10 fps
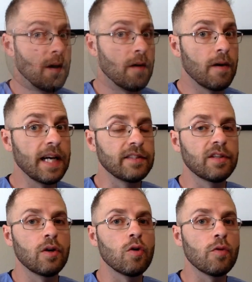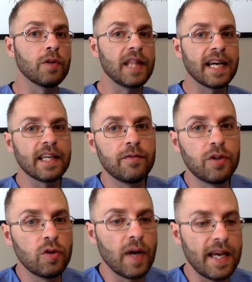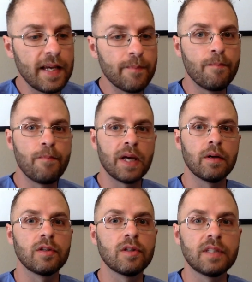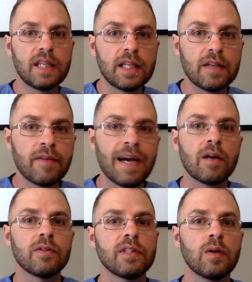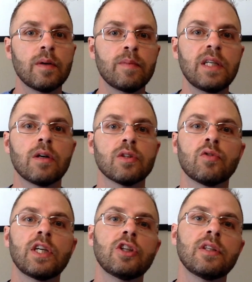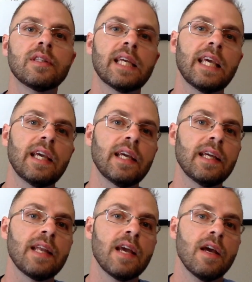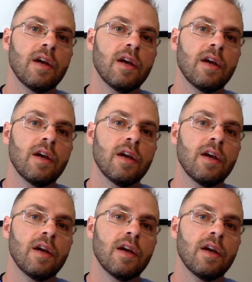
All right, so hopefully that gives you a better understanding of how C O M T alterations can